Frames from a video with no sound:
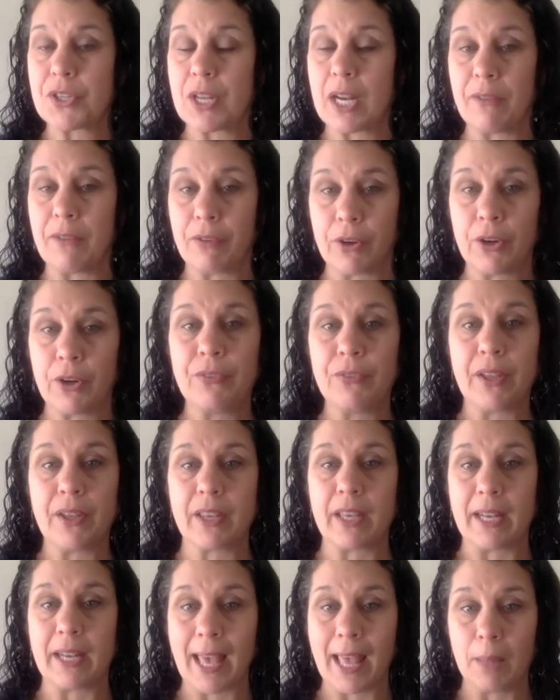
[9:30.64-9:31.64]
that I've heard that
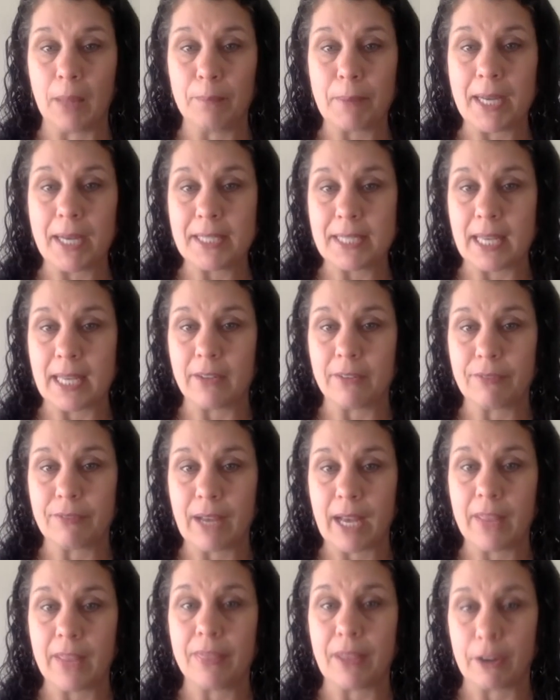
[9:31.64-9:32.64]
can help
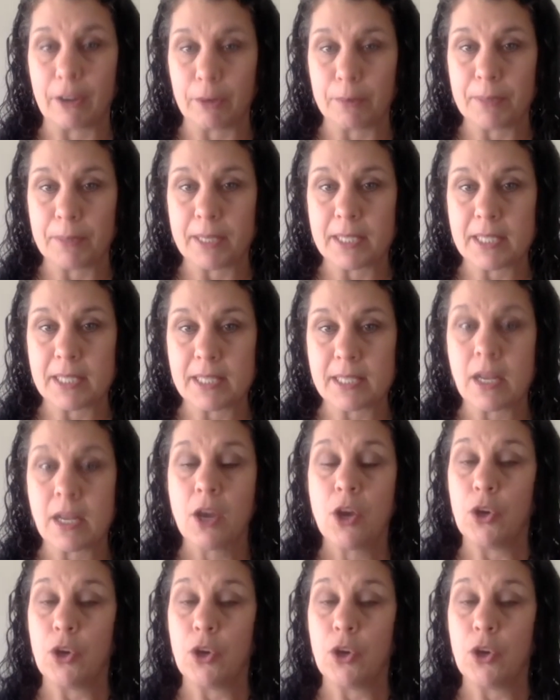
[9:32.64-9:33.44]
identify therapists